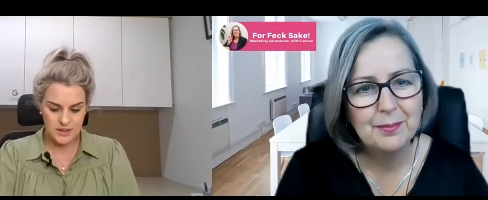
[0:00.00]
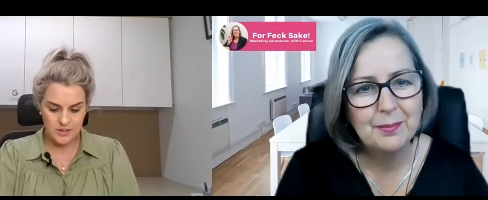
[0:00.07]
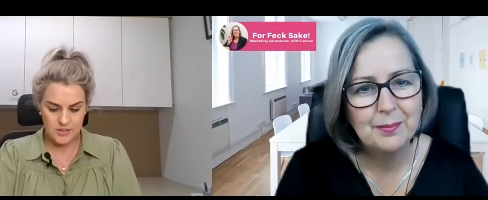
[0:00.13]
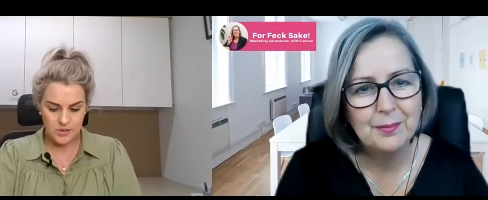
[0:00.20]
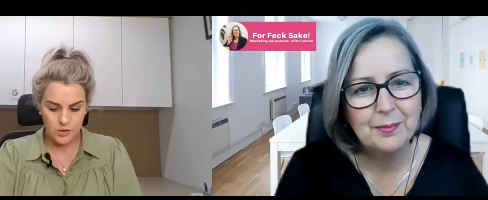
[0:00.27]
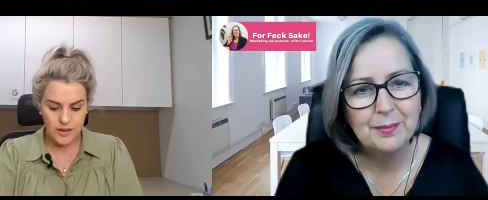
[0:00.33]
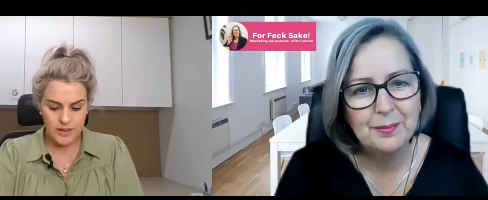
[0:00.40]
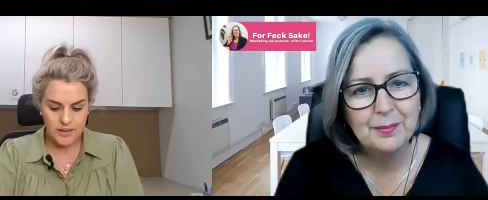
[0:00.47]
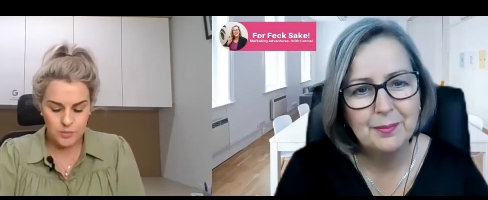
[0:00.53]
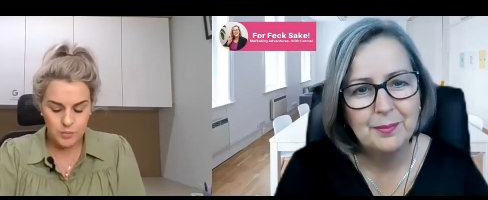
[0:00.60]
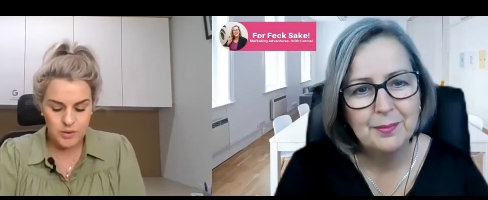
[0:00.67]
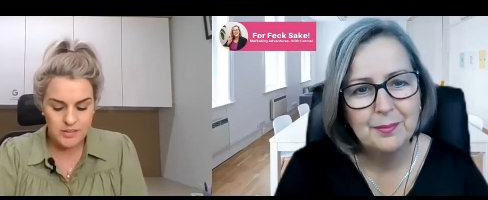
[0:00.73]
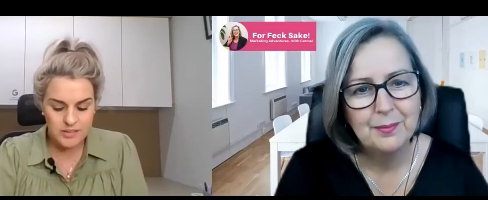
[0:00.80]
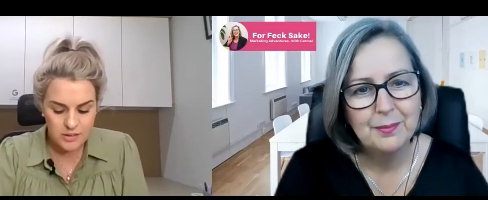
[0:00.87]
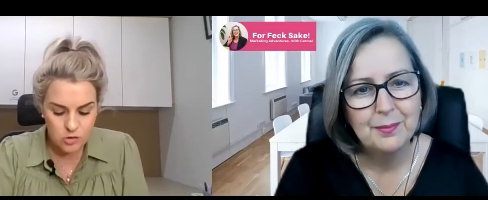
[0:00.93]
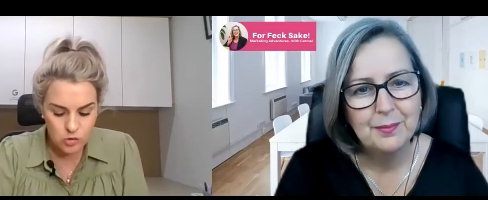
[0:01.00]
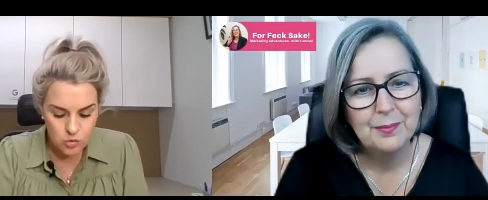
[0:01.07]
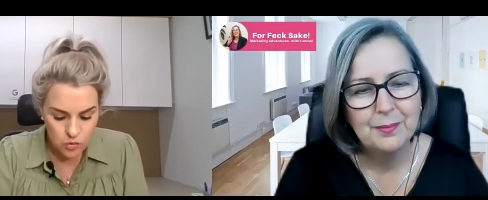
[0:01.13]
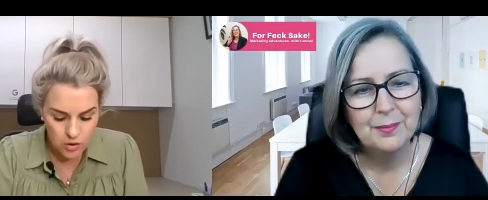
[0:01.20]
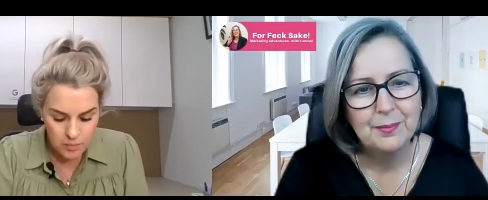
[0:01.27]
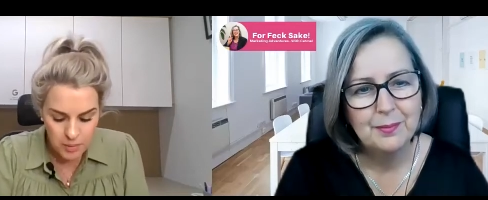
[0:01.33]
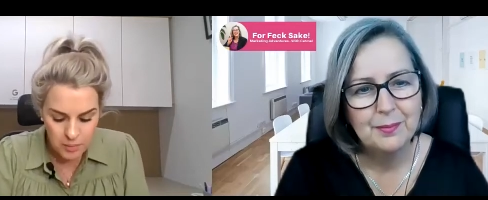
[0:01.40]
Speaker 1: So, like, when I say
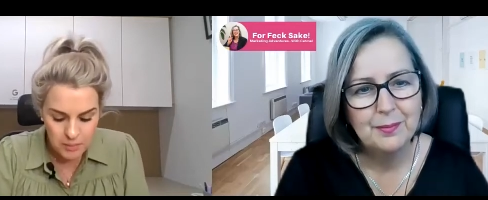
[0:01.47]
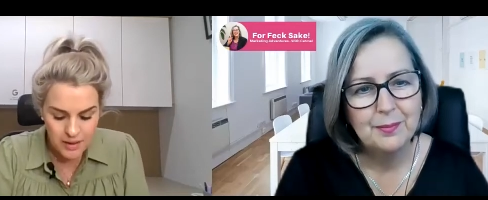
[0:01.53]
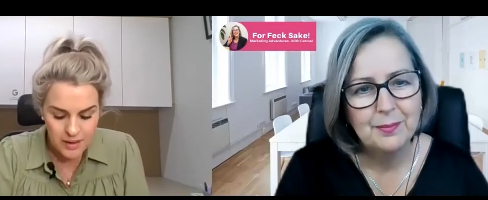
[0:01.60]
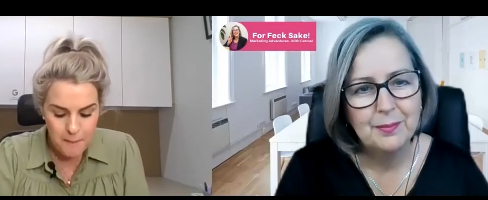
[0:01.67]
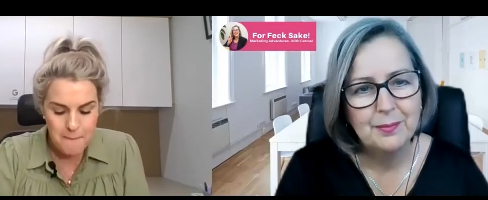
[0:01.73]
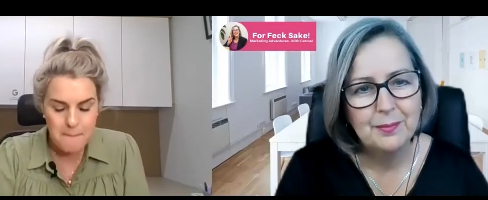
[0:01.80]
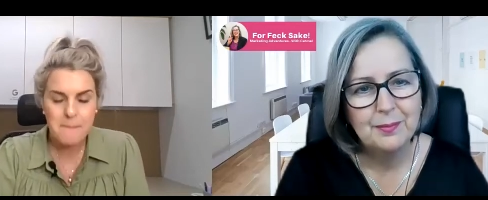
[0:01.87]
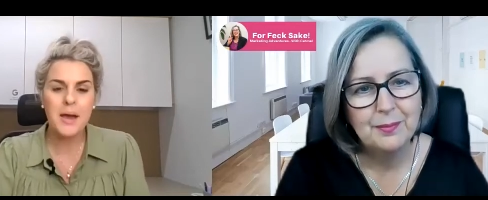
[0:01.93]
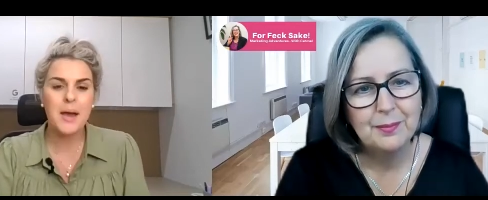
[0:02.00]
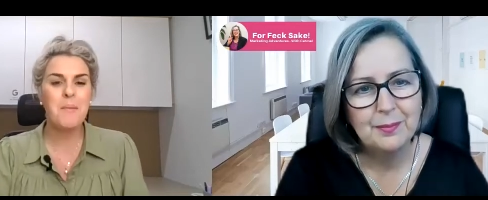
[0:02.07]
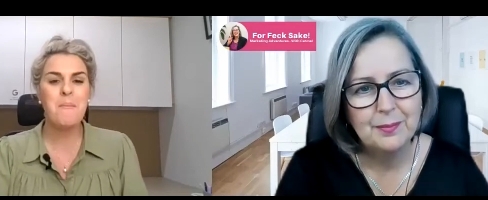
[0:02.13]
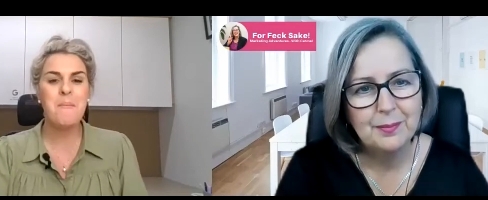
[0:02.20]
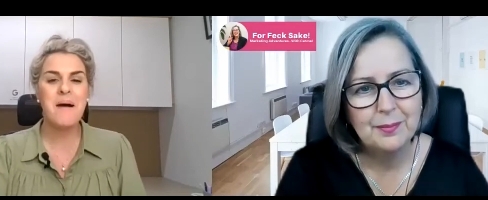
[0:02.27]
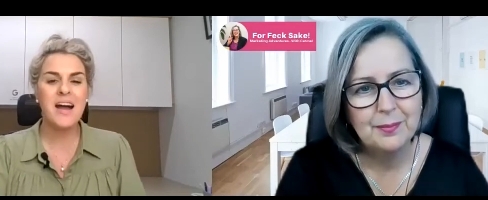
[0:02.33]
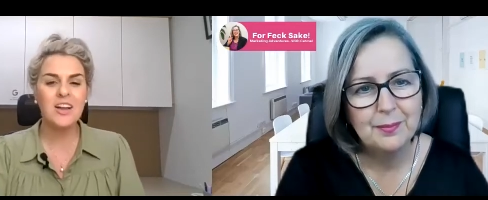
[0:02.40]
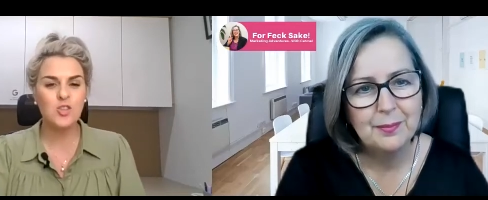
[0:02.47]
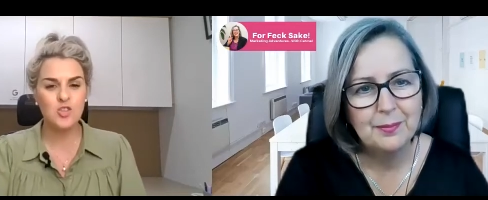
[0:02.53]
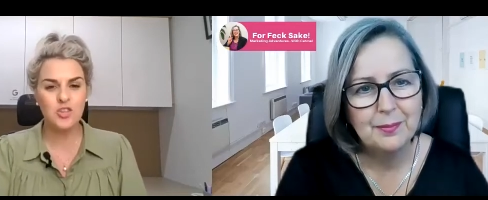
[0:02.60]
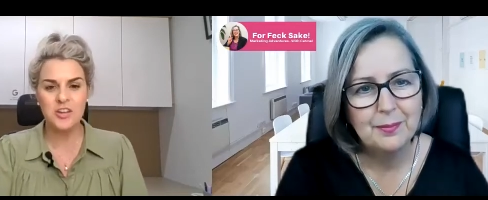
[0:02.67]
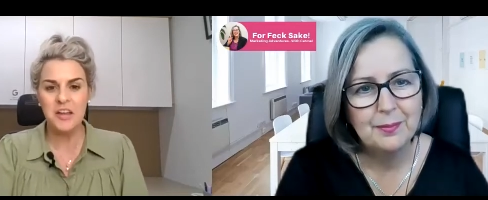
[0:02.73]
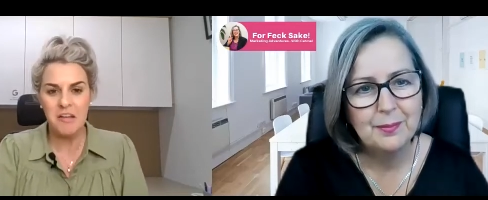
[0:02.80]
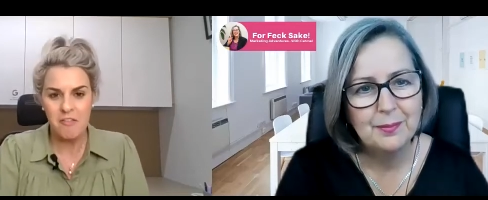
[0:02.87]
dream, I'm like,
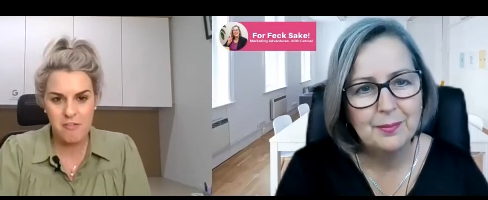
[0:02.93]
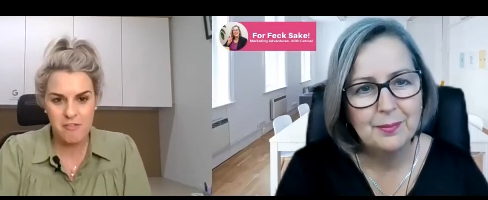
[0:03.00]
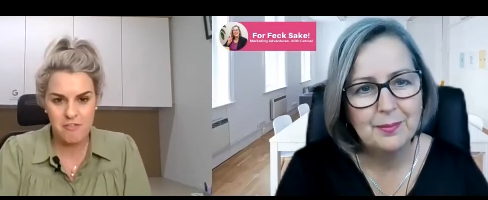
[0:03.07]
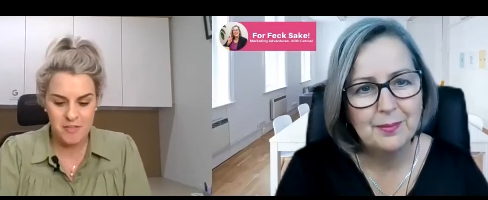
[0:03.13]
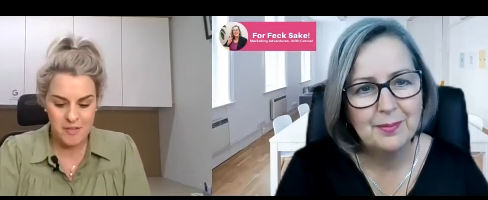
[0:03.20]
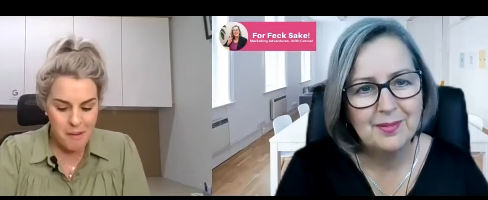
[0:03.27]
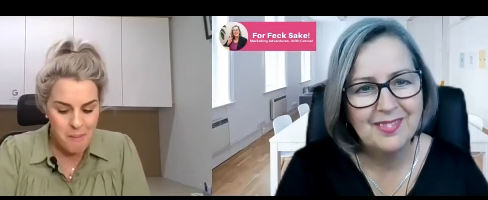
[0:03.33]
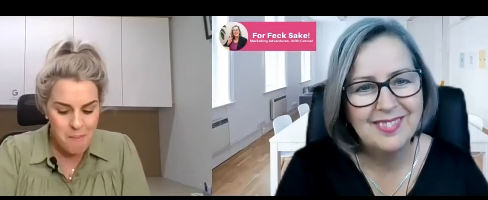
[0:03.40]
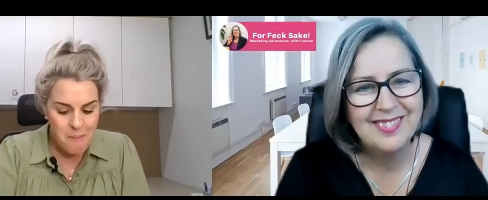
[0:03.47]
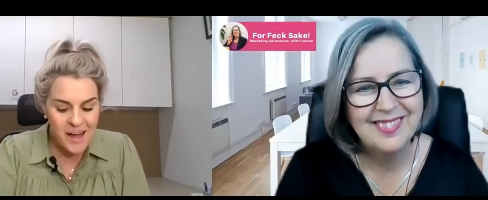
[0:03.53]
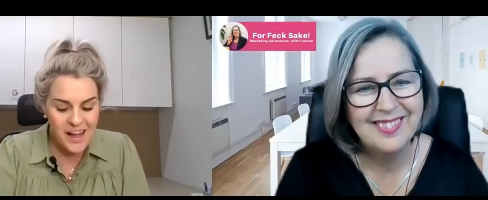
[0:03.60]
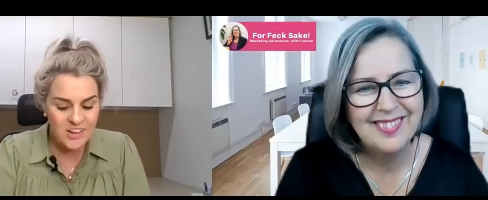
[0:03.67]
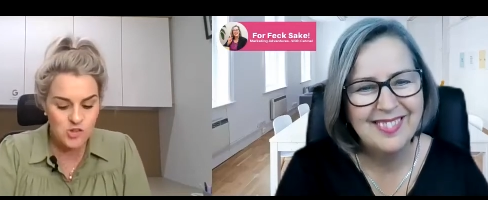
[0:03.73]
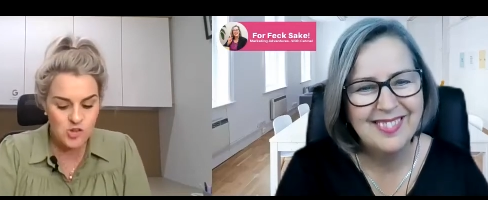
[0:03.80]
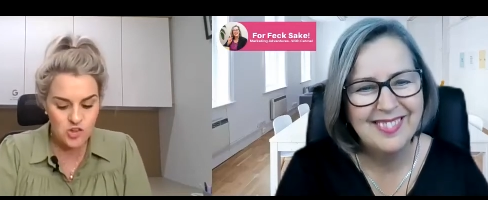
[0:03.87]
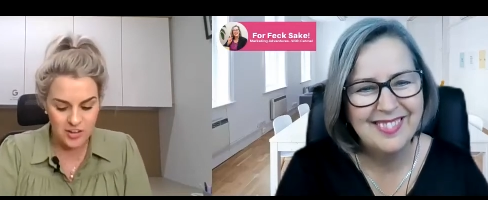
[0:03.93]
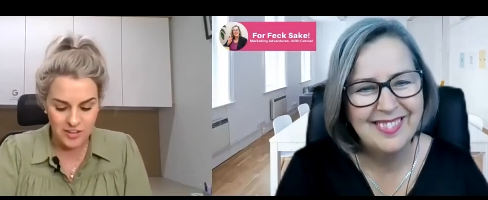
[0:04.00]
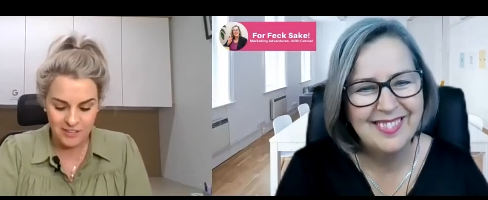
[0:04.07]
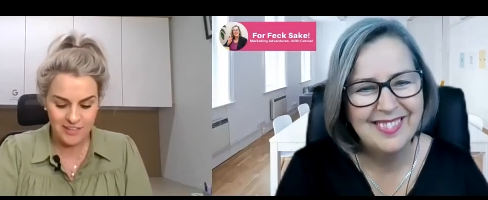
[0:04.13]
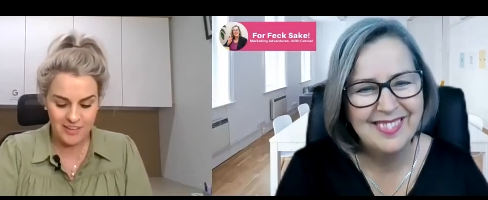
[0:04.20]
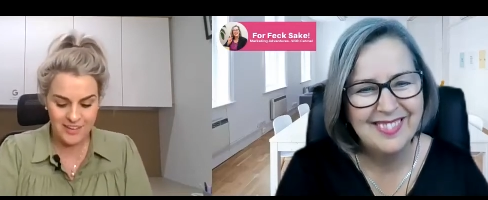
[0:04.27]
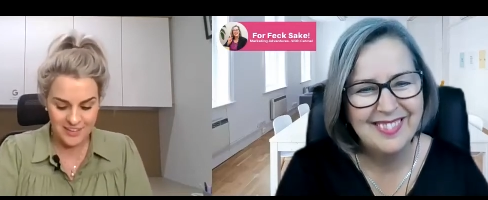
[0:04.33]
imagine if, imagine,
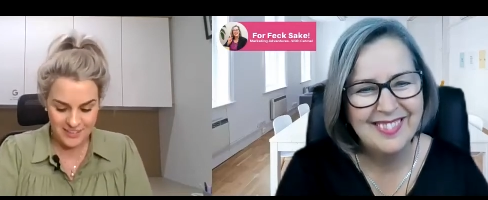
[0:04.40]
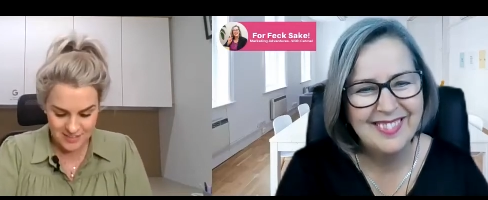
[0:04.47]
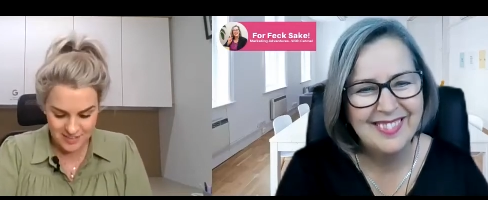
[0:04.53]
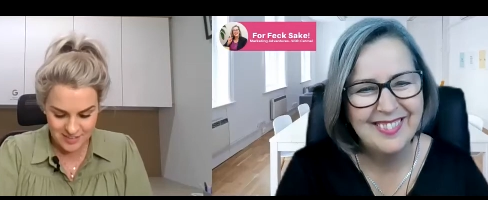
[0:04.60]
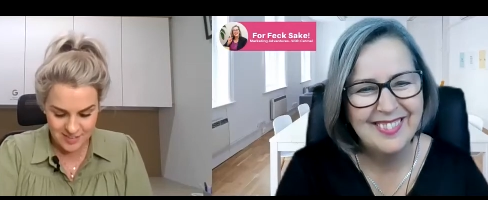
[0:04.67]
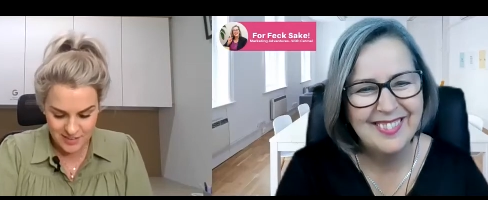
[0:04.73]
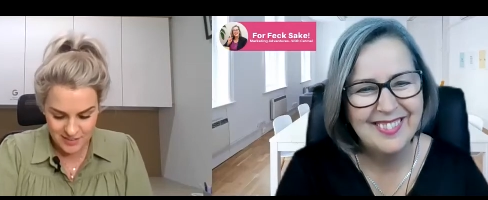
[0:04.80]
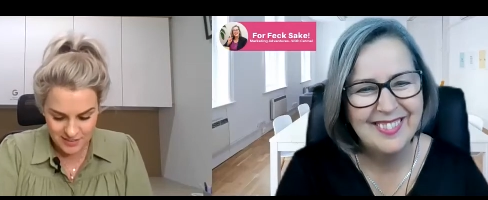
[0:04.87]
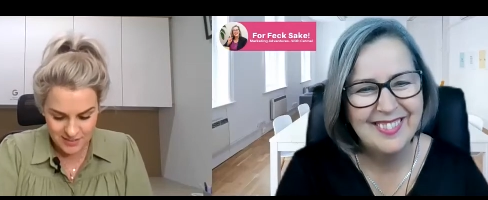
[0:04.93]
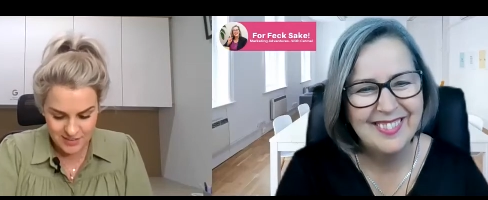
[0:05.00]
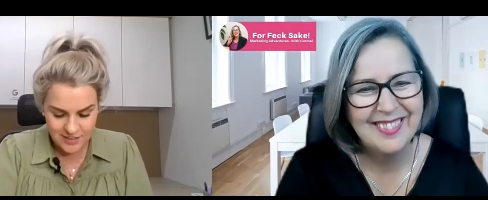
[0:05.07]
like, this is like